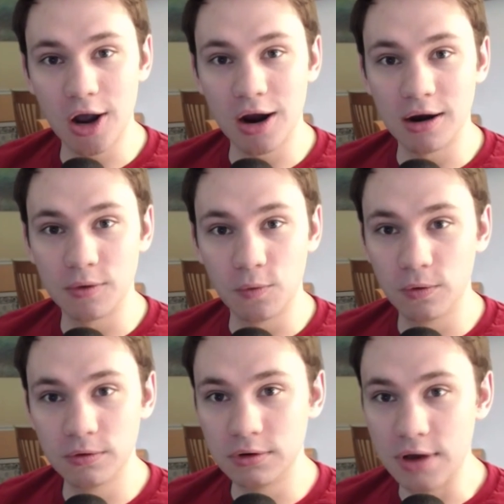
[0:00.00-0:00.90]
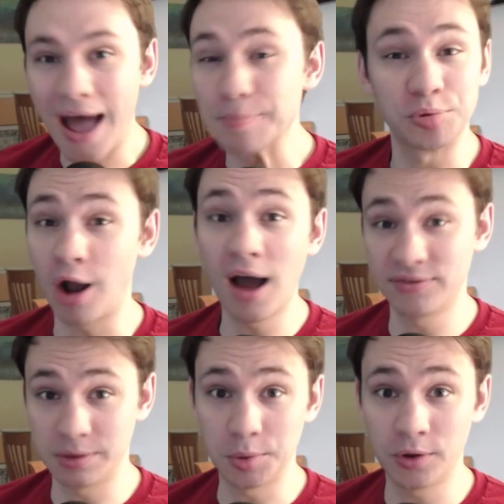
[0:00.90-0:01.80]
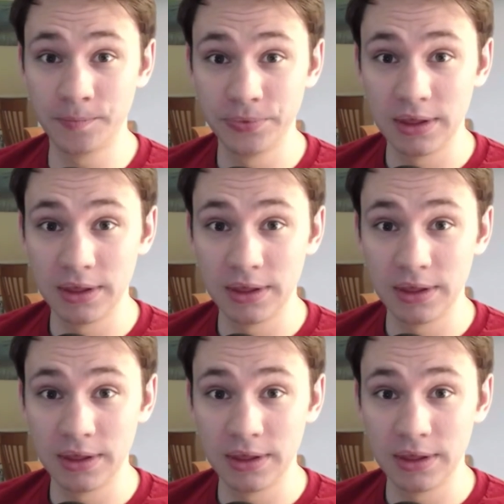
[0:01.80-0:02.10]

are not profitable.